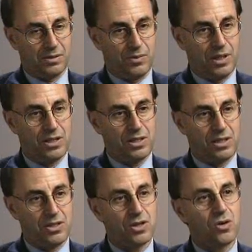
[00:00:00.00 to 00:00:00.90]
Well,
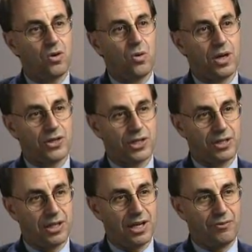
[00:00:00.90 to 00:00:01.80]
there's no
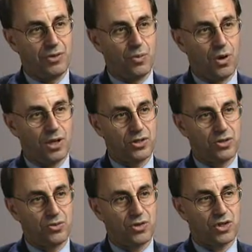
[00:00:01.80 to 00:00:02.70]
question that if you want
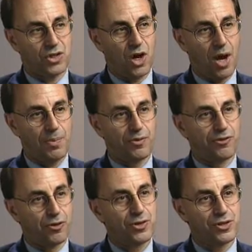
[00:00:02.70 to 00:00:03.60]
to stop
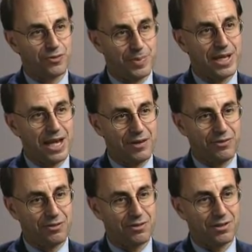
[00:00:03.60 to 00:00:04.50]
aversive
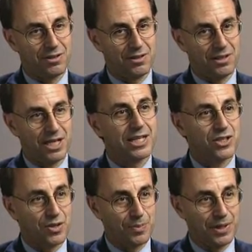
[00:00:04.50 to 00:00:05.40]
behavior,
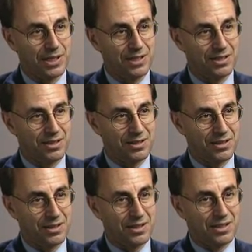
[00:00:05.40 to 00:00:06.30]
hit somebody.
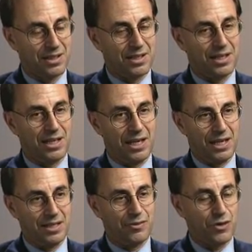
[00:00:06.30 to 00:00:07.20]

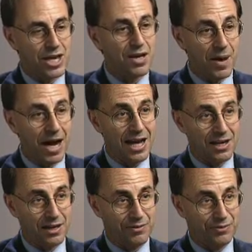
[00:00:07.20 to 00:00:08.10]
And if you hit them hard
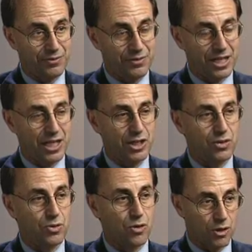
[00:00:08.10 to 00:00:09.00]
enough and
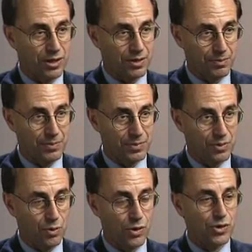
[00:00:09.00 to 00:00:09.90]
you hurt them,
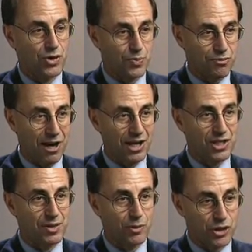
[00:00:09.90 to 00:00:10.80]
or you
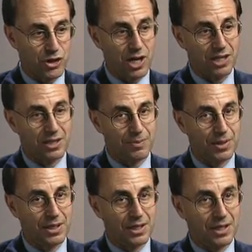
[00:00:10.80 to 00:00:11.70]
surprise them or shock them,
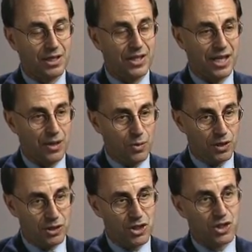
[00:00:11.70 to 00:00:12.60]
they
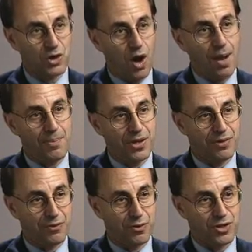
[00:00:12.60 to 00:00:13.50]
will stop the
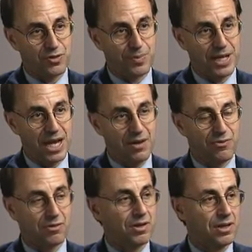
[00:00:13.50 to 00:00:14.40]
aversive
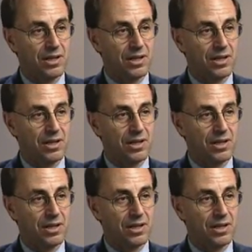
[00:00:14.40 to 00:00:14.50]
behavior